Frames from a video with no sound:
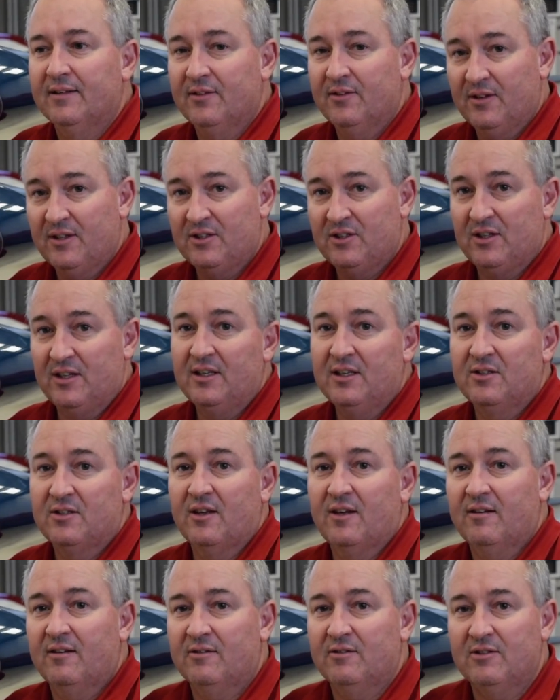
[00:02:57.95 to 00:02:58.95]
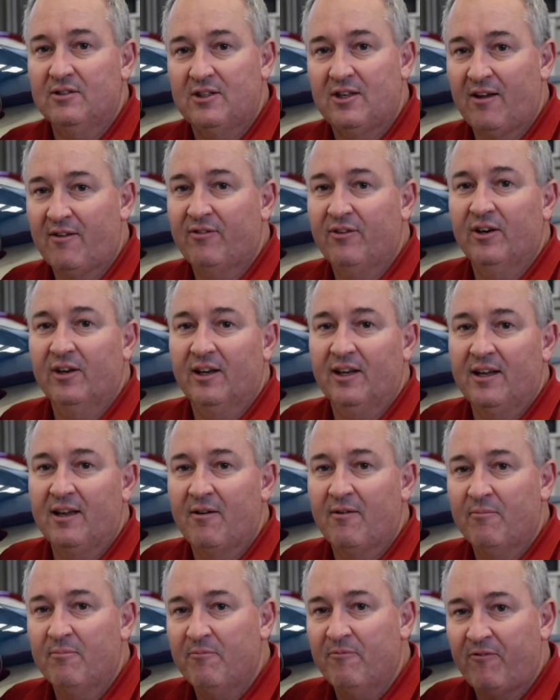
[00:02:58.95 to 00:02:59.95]
these things are definitely
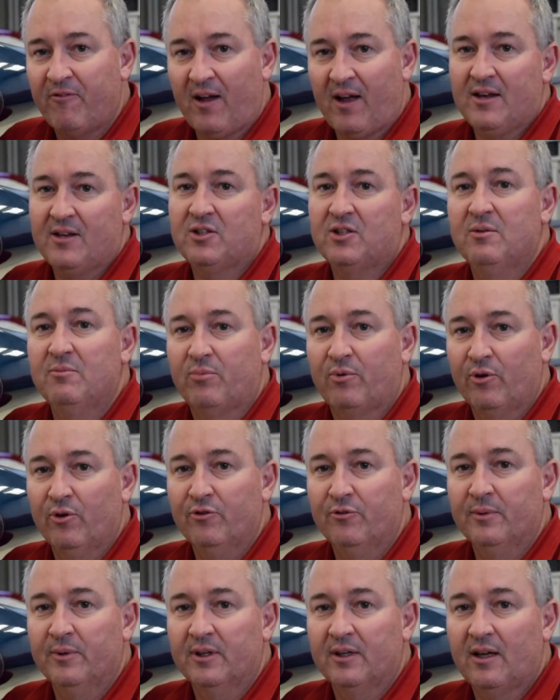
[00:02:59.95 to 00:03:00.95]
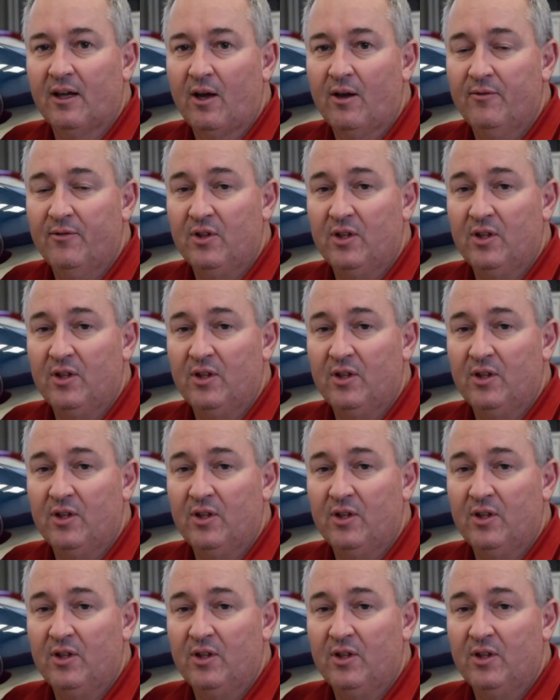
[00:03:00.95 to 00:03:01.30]
a vast improvement over